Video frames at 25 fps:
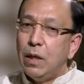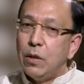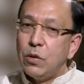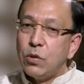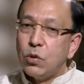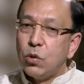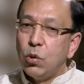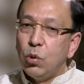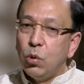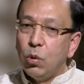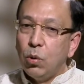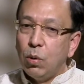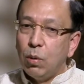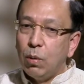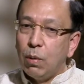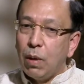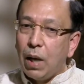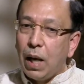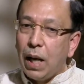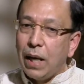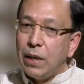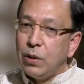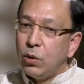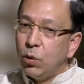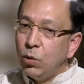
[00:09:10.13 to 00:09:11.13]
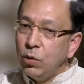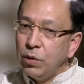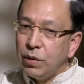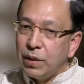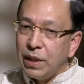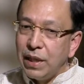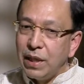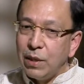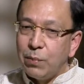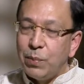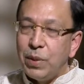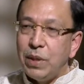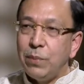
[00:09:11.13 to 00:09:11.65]
So I don't
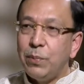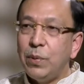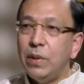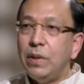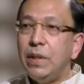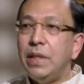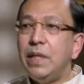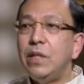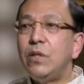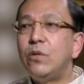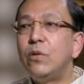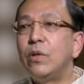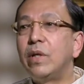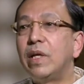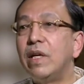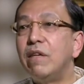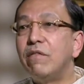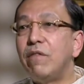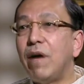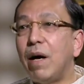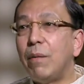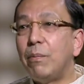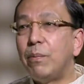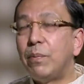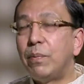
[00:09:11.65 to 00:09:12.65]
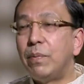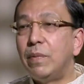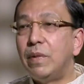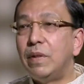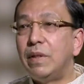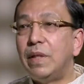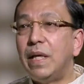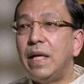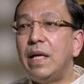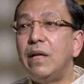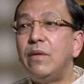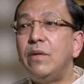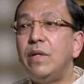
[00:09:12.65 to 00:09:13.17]
think people need to give up
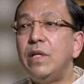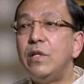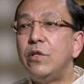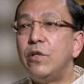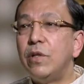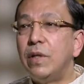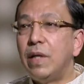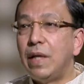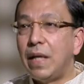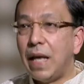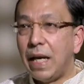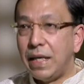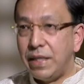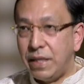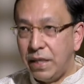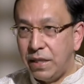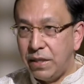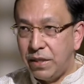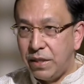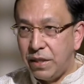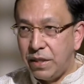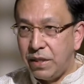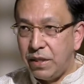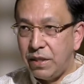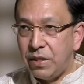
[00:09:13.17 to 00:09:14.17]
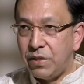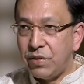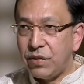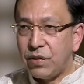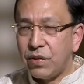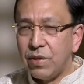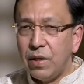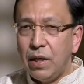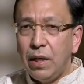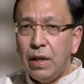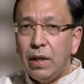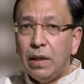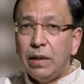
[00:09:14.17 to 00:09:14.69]
their regional identities.